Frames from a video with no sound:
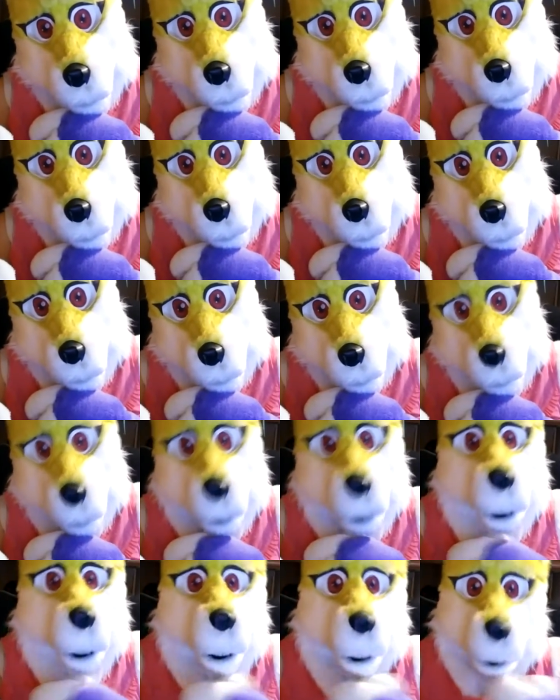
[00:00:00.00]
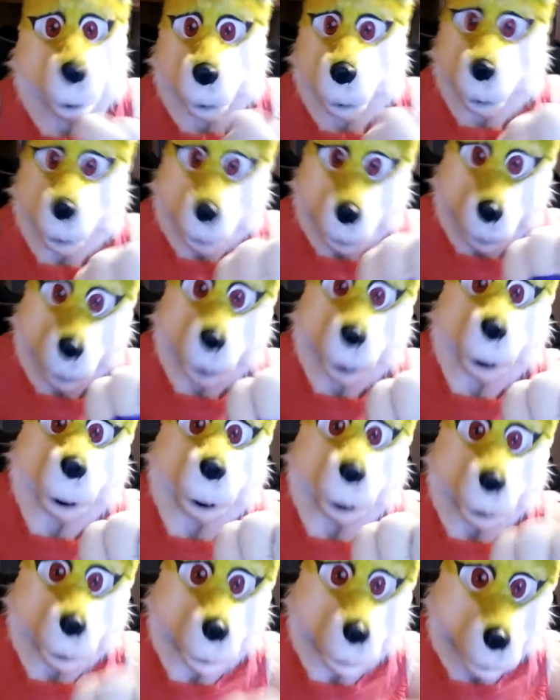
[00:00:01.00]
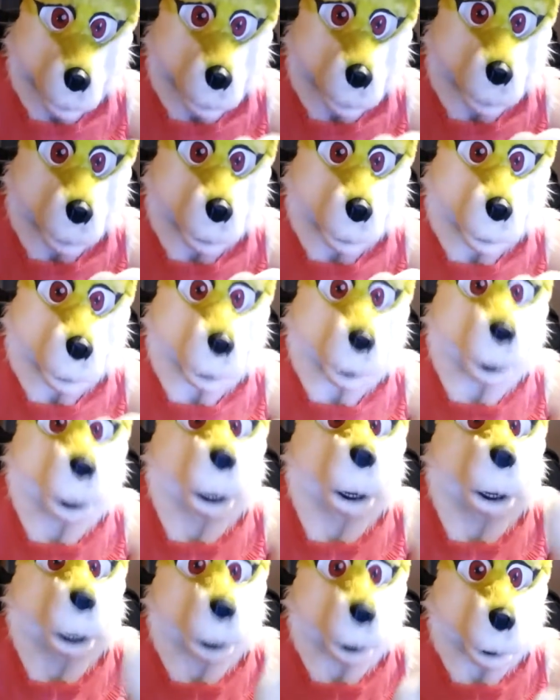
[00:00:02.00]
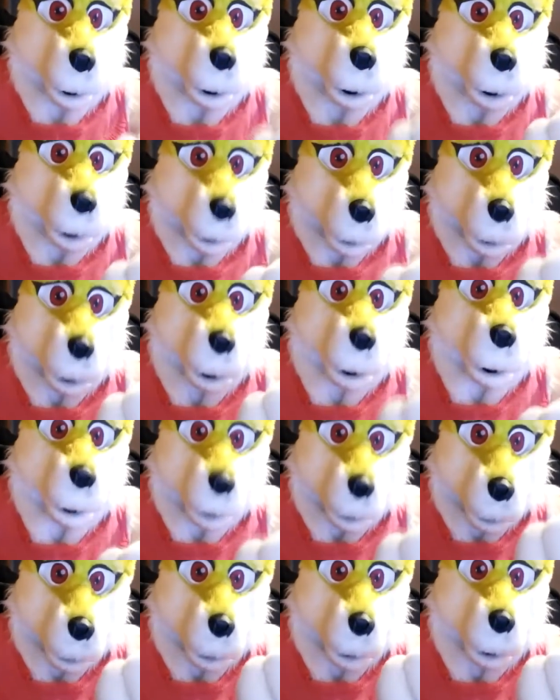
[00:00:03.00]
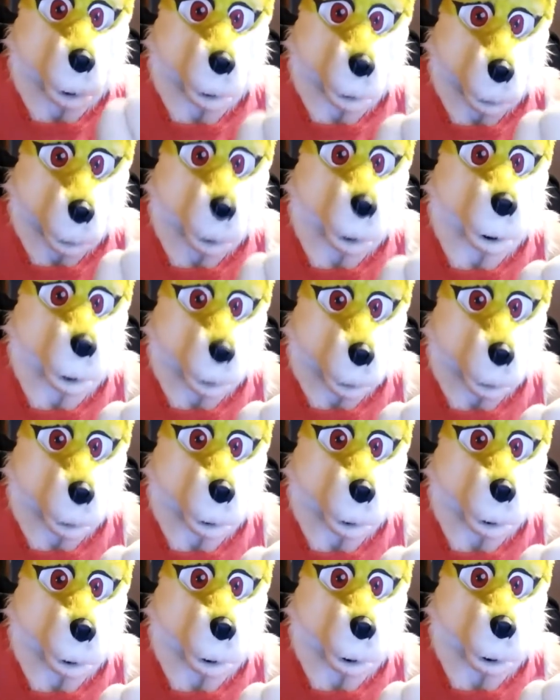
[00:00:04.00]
is a piece I made back in 2010. I drew this as a prize in a contest.